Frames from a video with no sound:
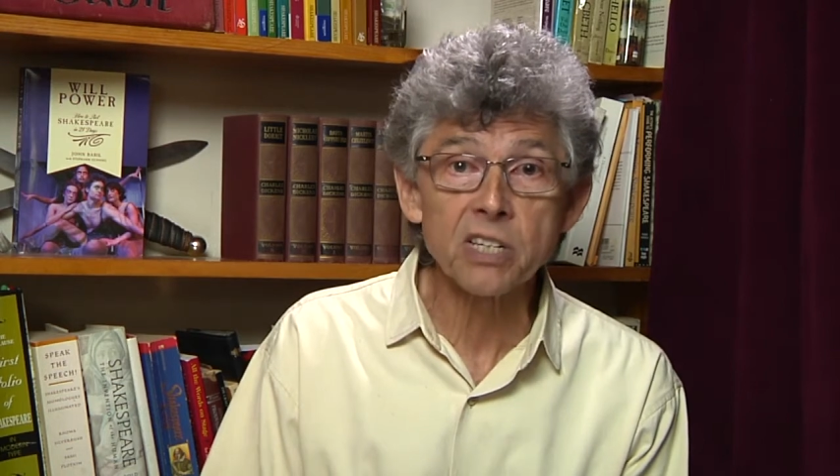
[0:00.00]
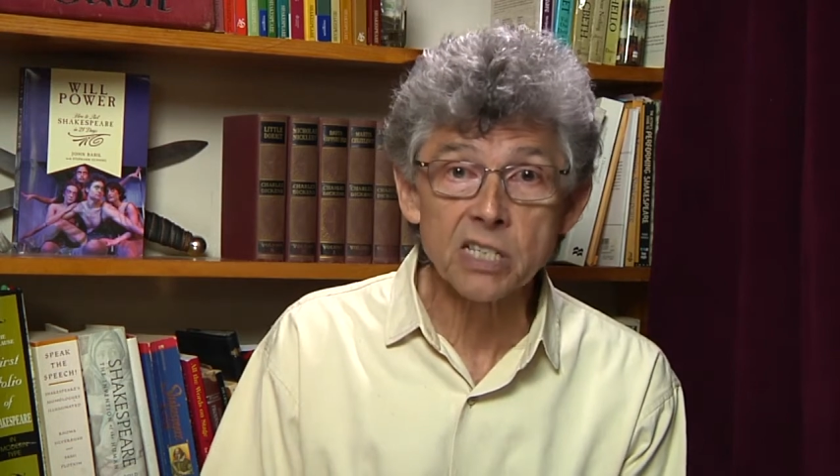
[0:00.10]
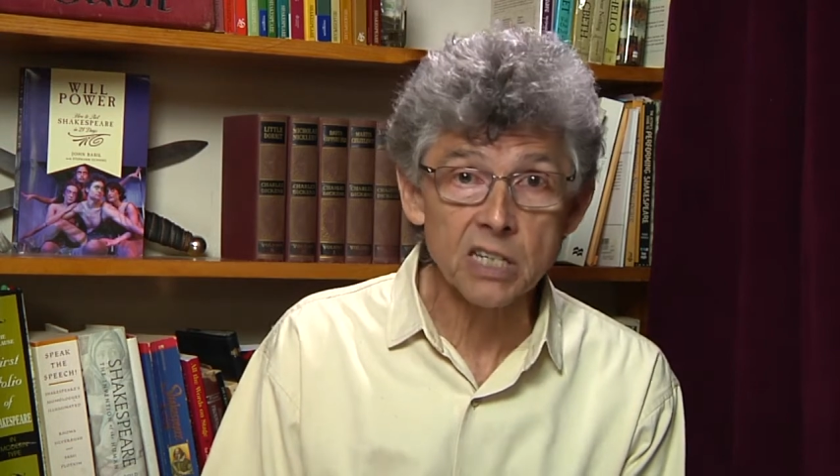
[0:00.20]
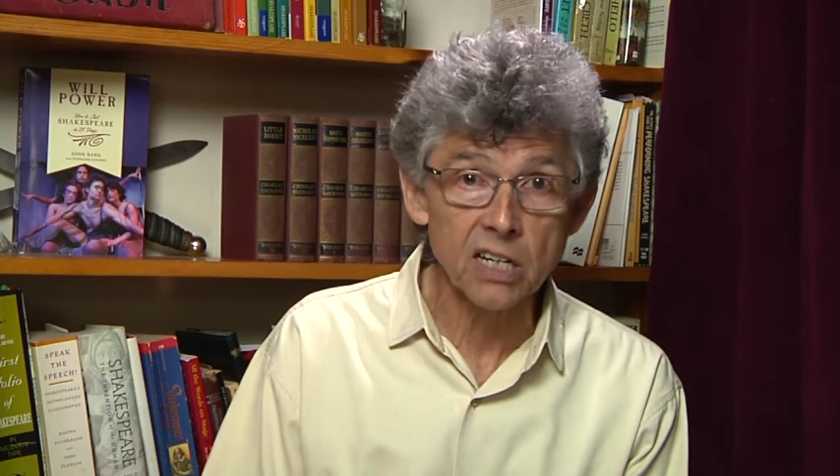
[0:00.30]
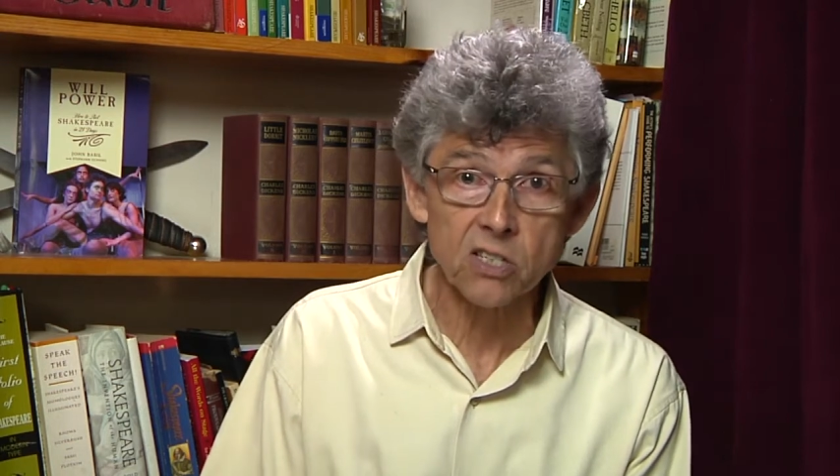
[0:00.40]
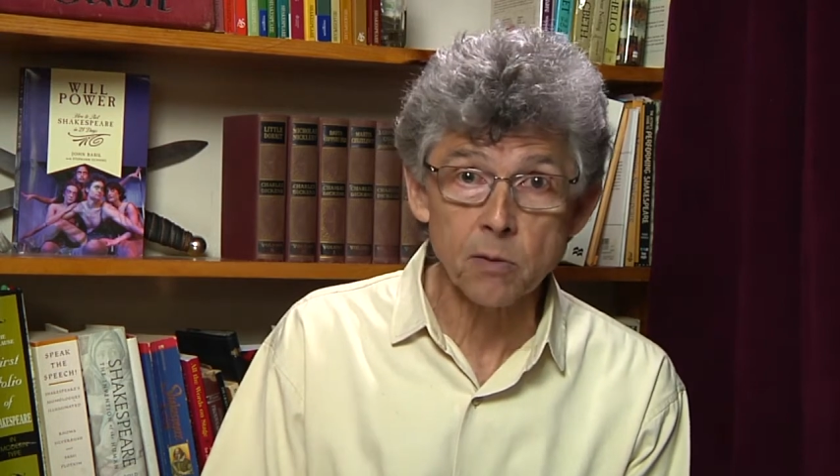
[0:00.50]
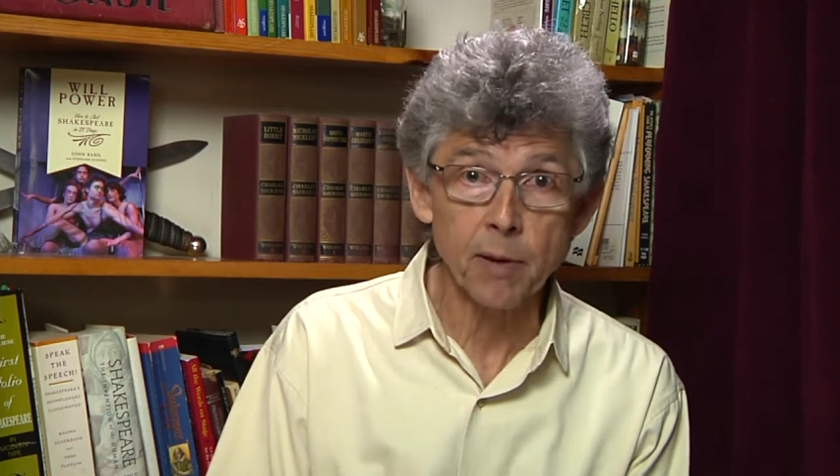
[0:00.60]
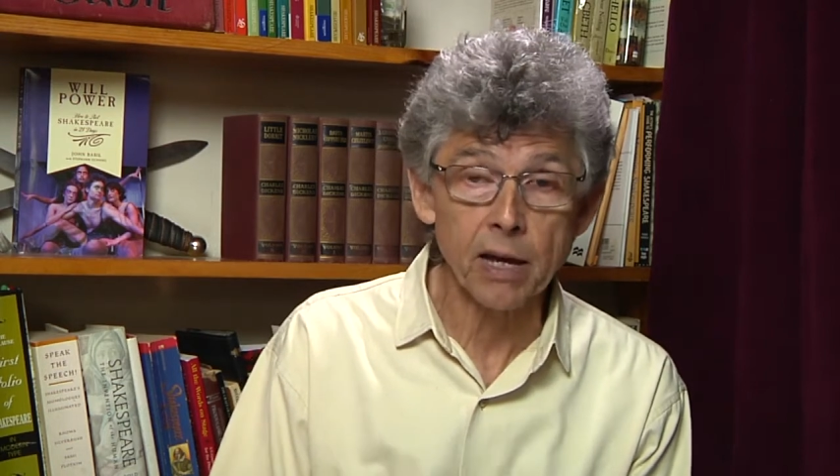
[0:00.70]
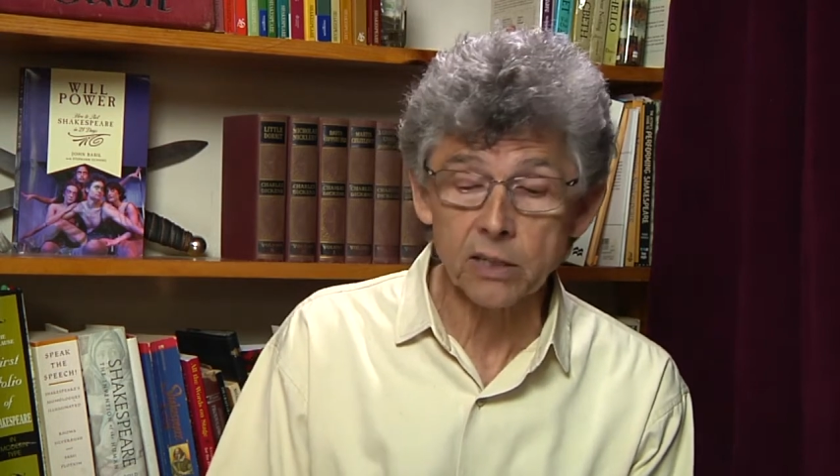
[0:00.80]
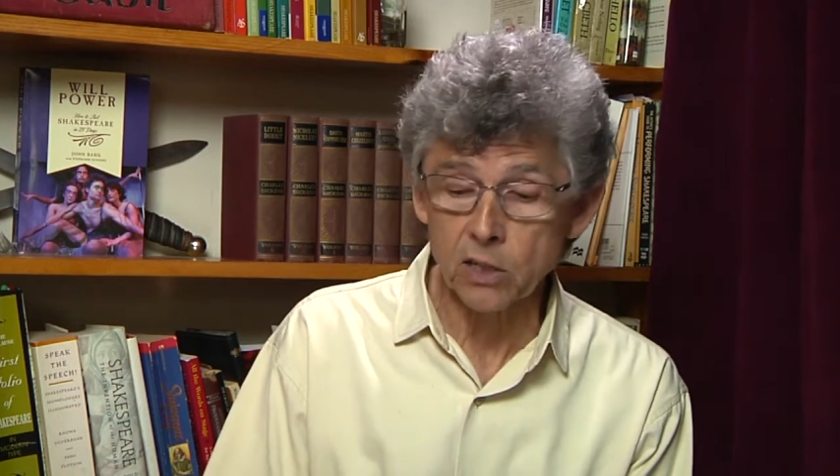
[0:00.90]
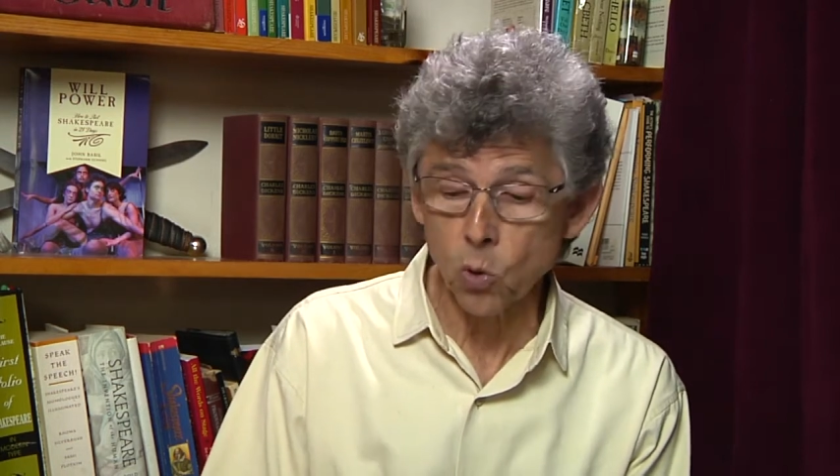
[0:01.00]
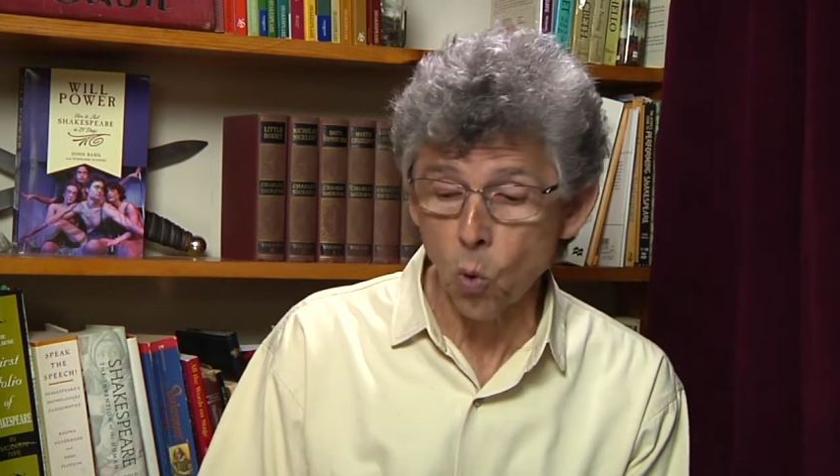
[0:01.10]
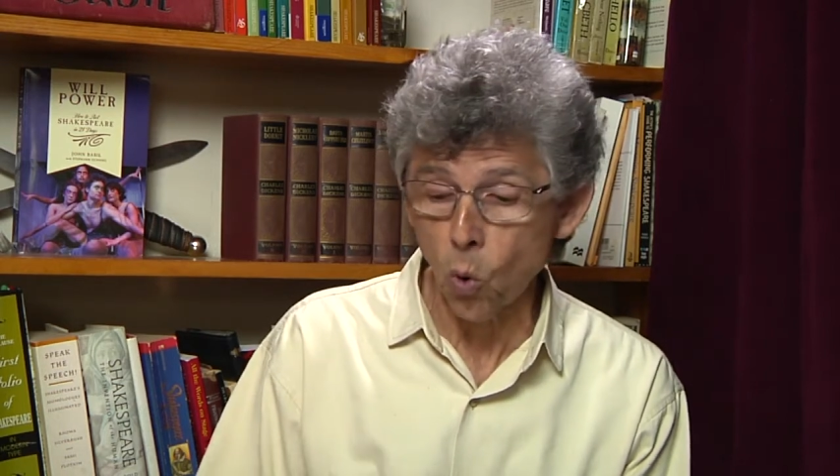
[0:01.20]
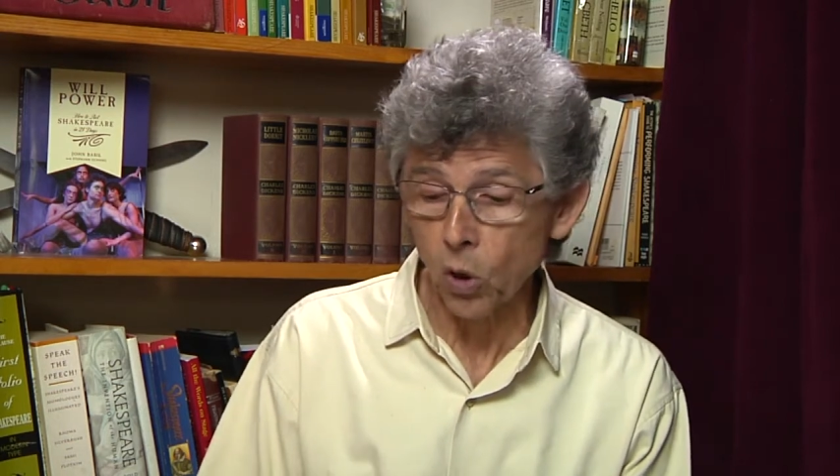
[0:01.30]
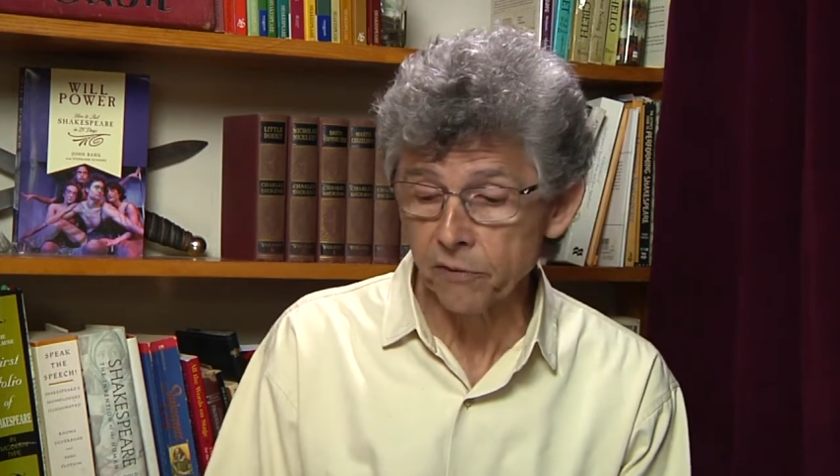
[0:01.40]
discussed about in
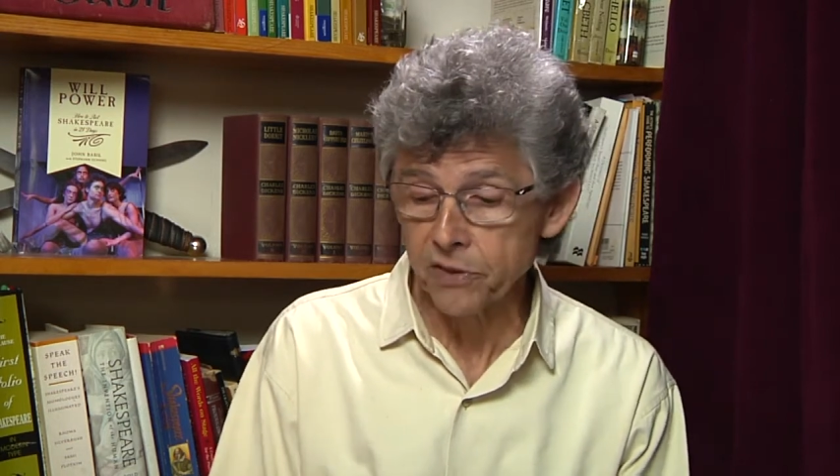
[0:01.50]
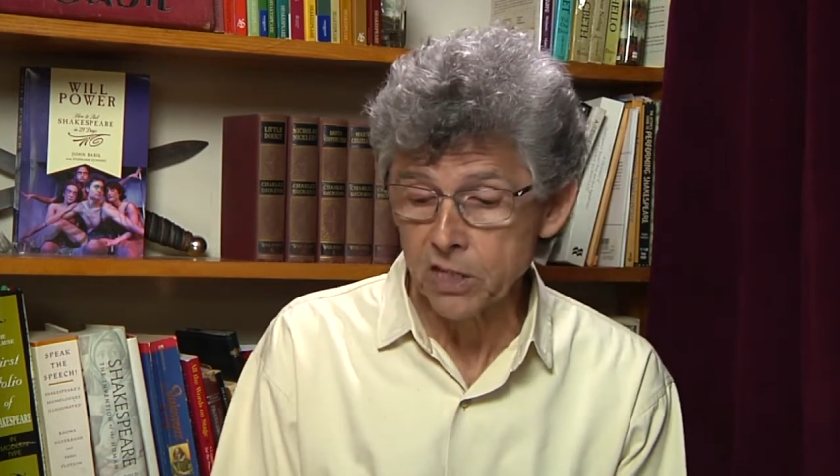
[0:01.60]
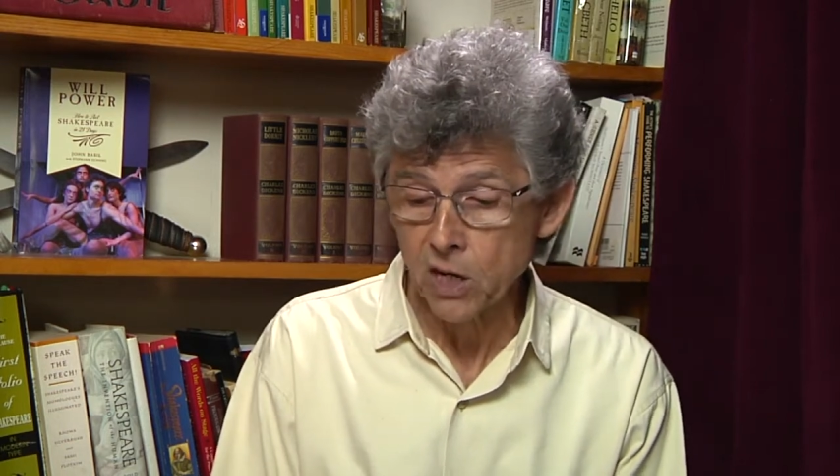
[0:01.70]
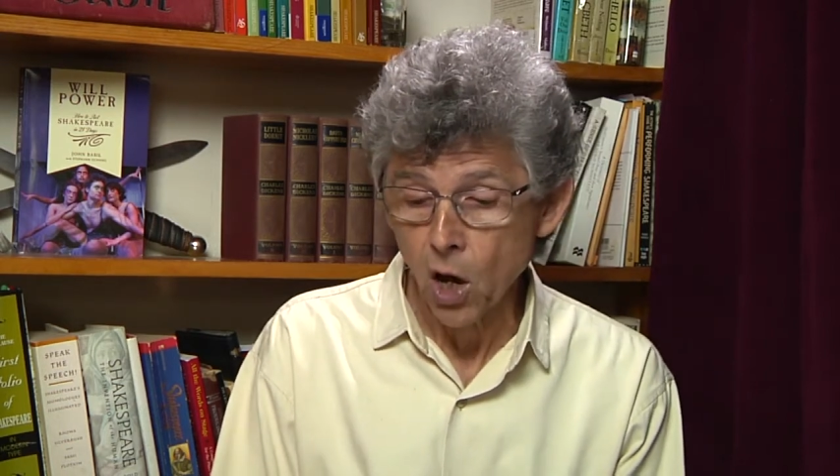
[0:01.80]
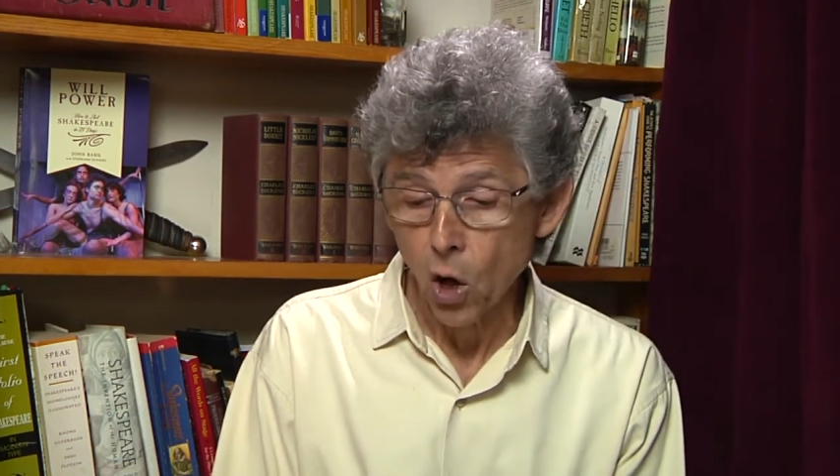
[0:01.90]
all of the